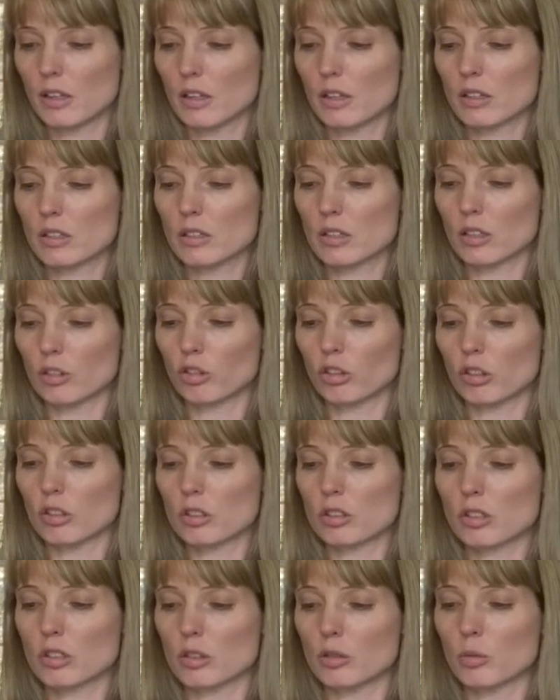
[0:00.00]
such as
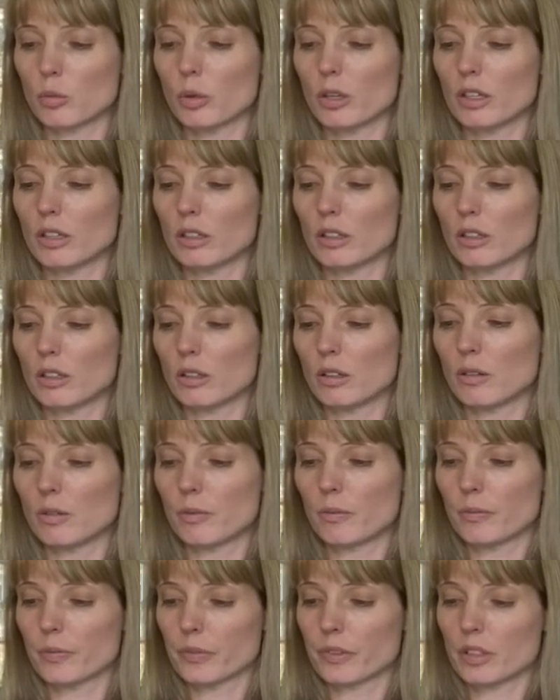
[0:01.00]
goodwill.
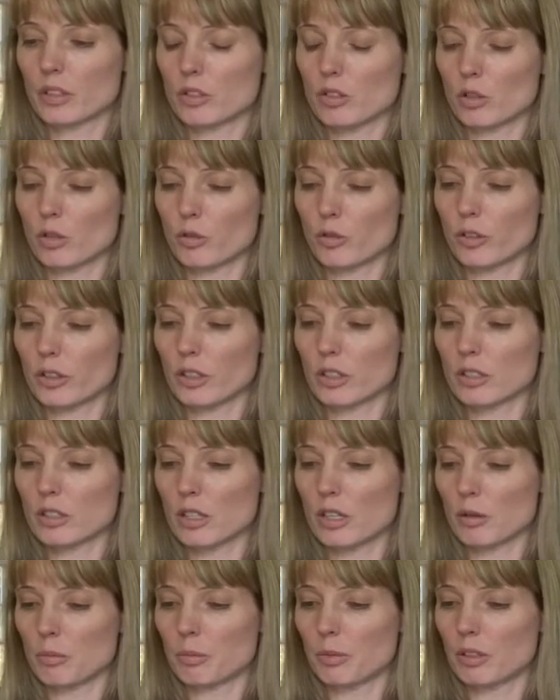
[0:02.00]
So for an
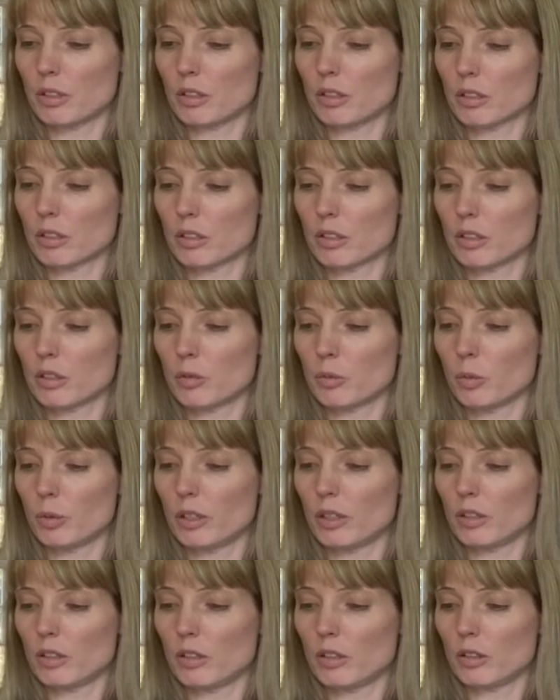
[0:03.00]
example,
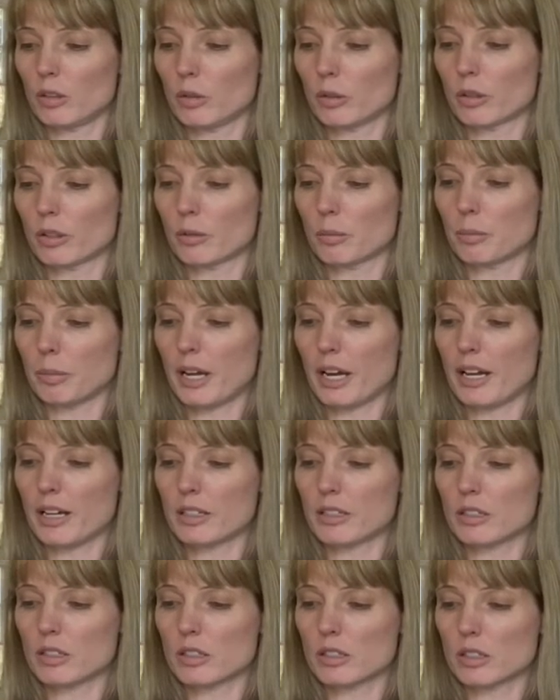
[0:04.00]
goodwill or
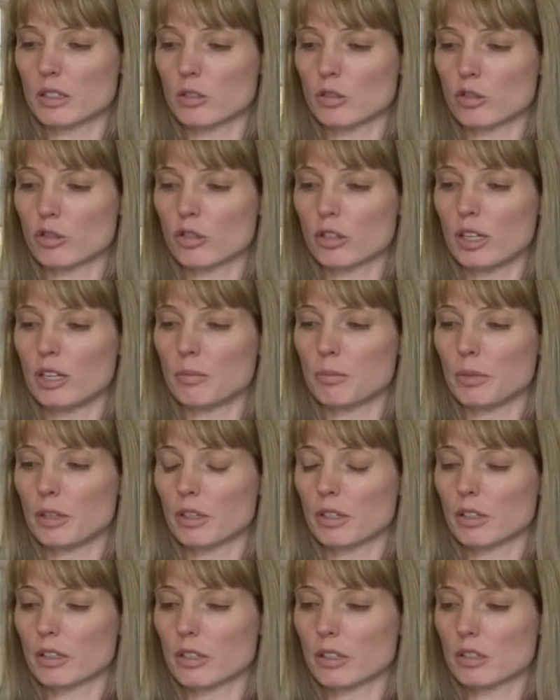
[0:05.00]
patents and
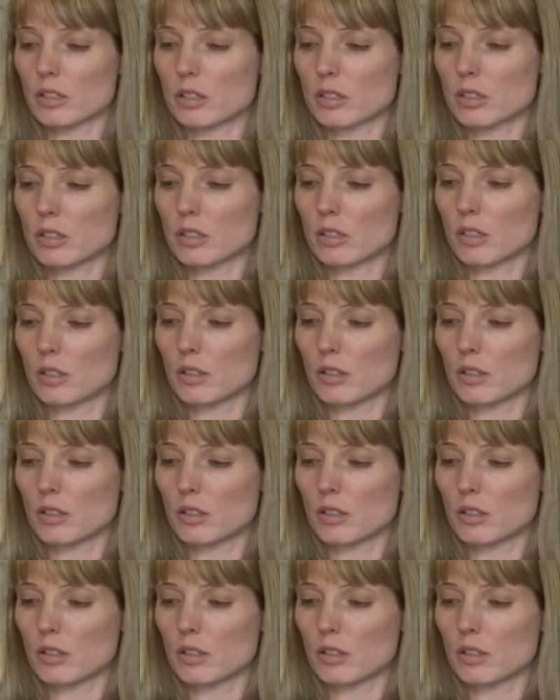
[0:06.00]
trademarks.